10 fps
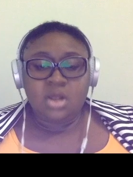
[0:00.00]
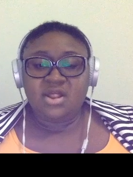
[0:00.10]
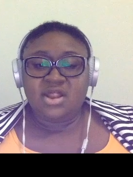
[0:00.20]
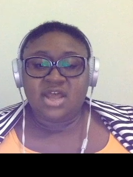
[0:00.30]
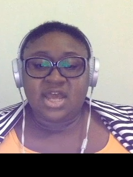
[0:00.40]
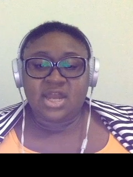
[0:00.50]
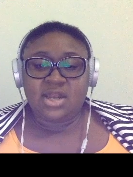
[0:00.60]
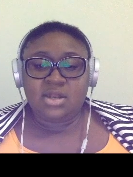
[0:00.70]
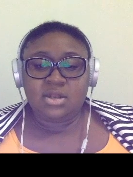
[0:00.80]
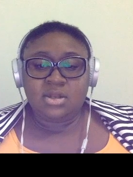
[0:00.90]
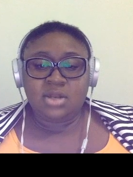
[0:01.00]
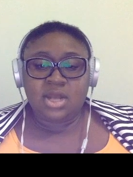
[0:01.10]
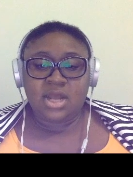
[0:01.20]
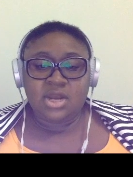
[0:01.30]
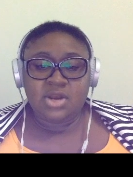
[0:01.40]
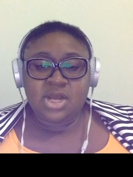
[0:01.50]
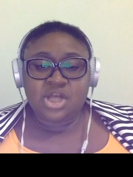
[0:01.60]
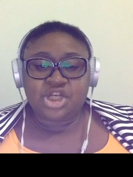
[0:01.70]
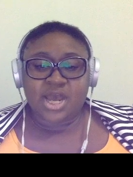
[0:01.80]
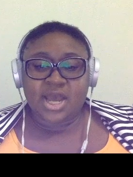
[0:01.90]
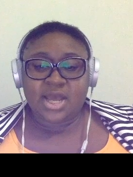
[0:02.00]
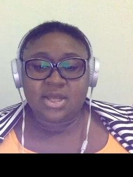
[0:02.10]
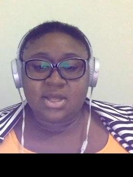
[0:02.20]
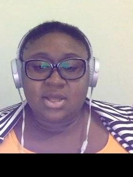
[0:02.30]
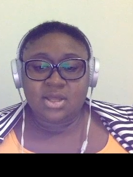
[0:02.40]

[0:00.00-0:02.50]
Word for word: then Indonesia.